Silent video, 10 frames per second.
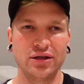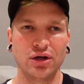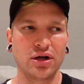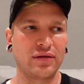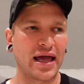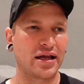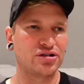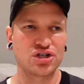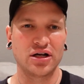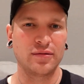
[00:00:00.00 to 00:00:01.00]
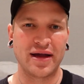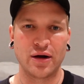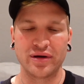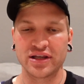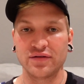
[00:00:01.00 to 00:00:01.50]
look like junk mail.
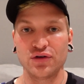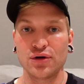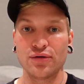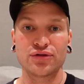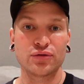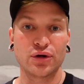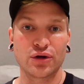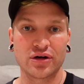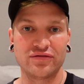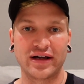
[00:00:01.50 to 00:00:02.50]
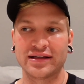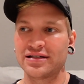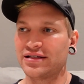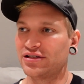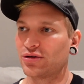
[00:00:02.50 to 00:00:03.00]
But then if you go through it, you're gonna find like a
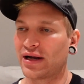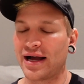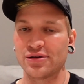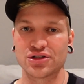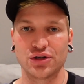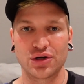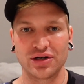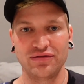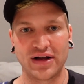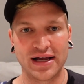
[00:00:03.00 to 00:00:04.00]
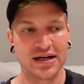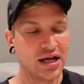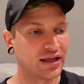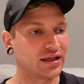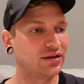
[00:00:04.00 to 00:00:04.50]
deed to a house or you're gonna find
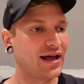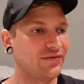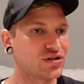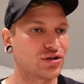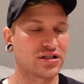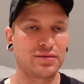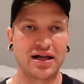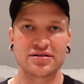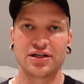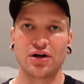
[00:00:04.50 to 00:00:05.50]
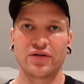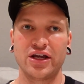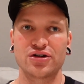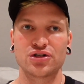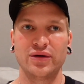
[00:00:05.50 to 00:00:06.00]
like a life insurance policy over
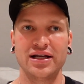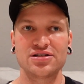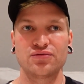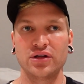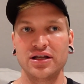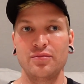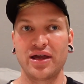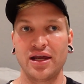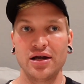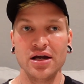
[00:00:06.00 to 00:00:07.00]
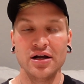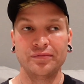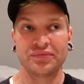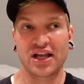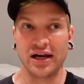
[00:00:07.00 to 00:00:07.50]
here. So it has really been
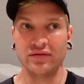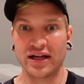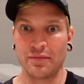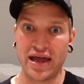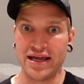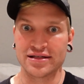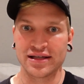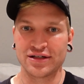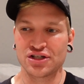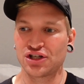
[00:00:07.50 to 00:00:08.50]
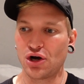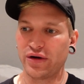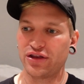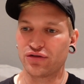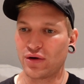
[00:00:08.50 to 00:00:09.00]
kind of like a maze, like just
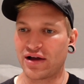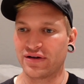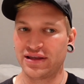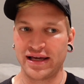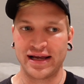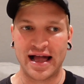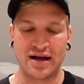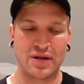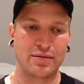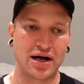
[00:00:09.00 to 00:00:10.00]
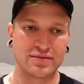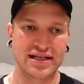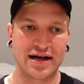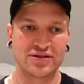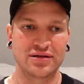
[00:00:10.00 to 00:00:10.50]
going through everything at my mom's
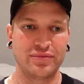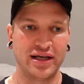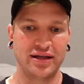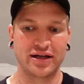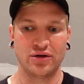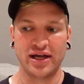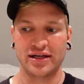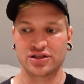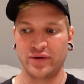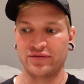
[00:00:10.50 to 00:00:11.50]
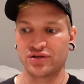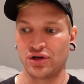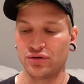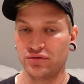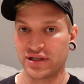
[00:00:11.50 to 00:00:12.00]
house and being like, okay, so we have to
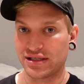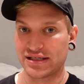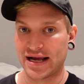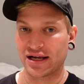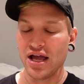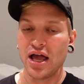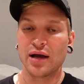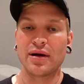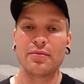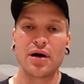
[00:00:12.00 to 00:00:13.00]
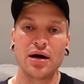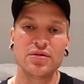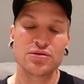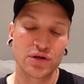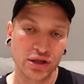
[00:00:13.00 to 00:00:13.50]
go through this stack. And my mom
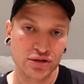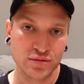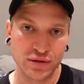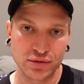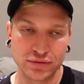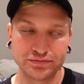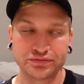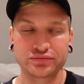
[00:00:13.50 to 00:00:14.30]
was one of those people